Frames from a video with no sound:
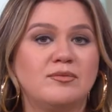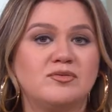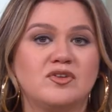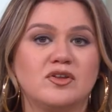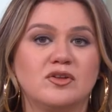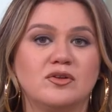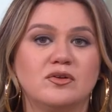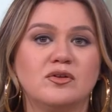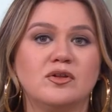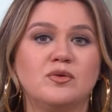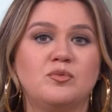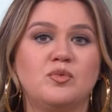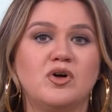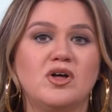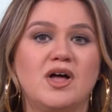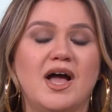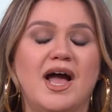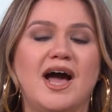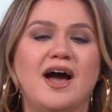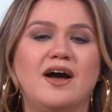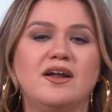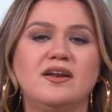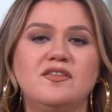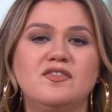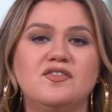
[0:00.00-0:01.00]
absolutely. Well,
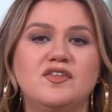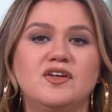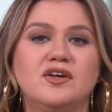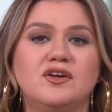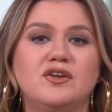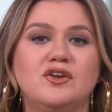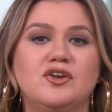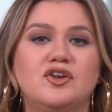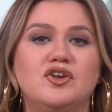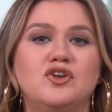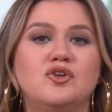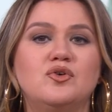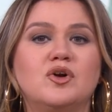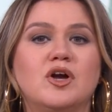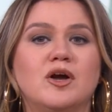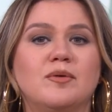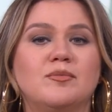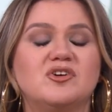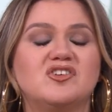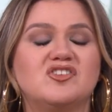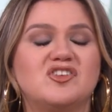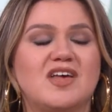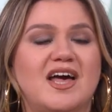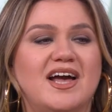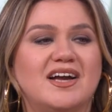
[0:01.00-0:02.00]
how did the
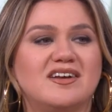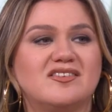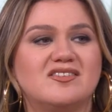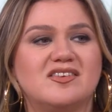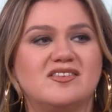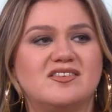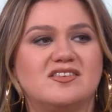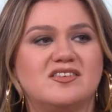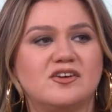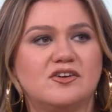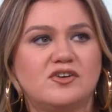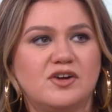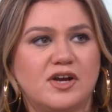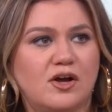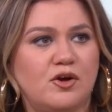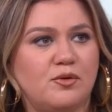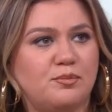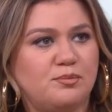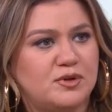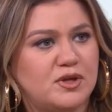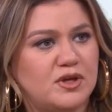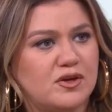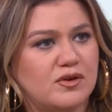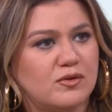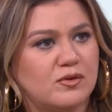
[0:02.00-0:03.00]
Newcomers Access Center
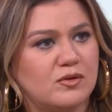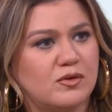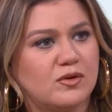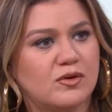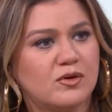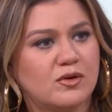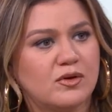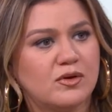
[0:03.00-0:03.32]
help you?